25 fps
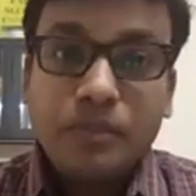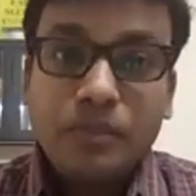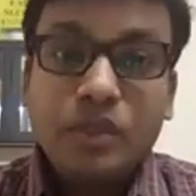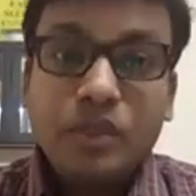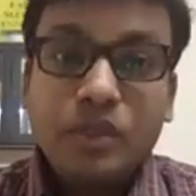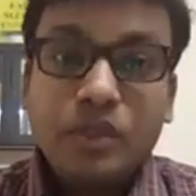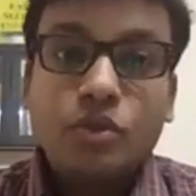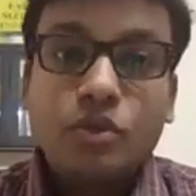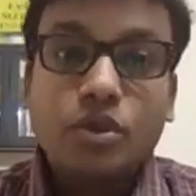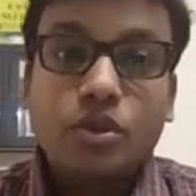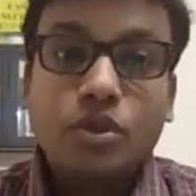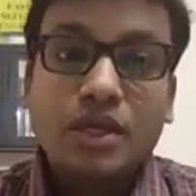
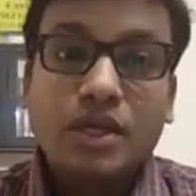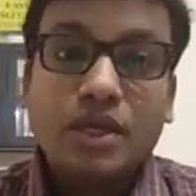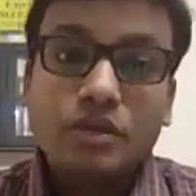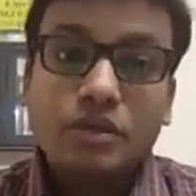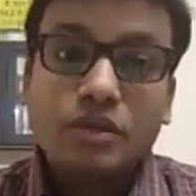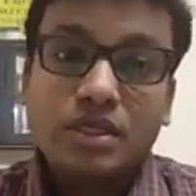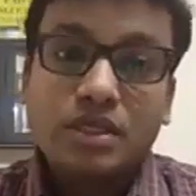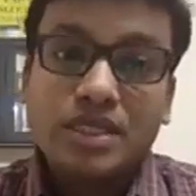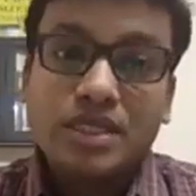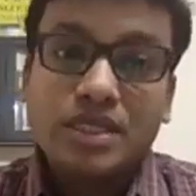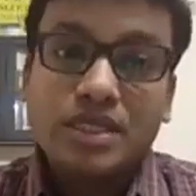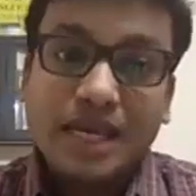So that was a
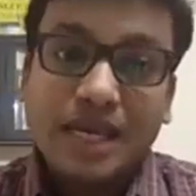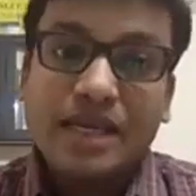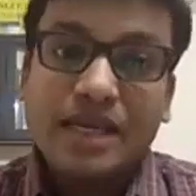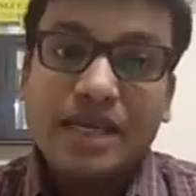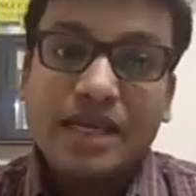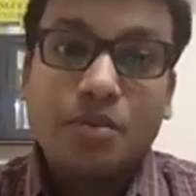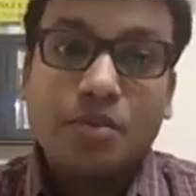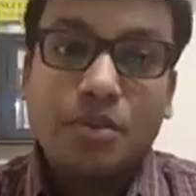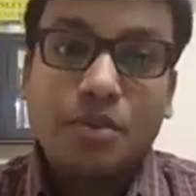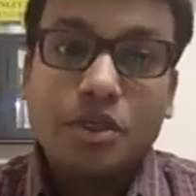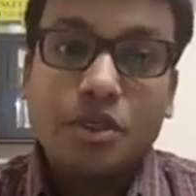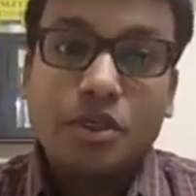second
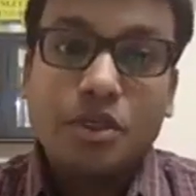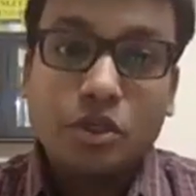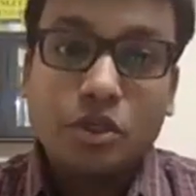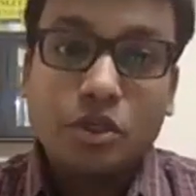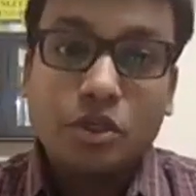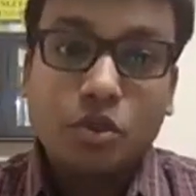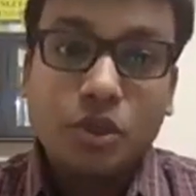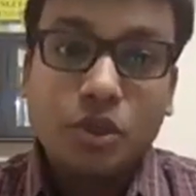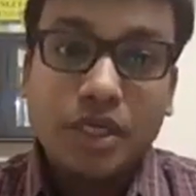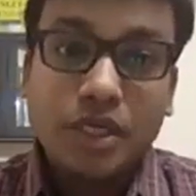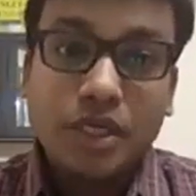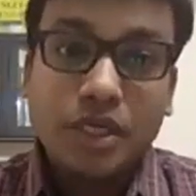dimension to
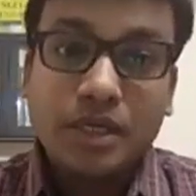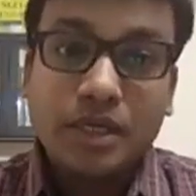it.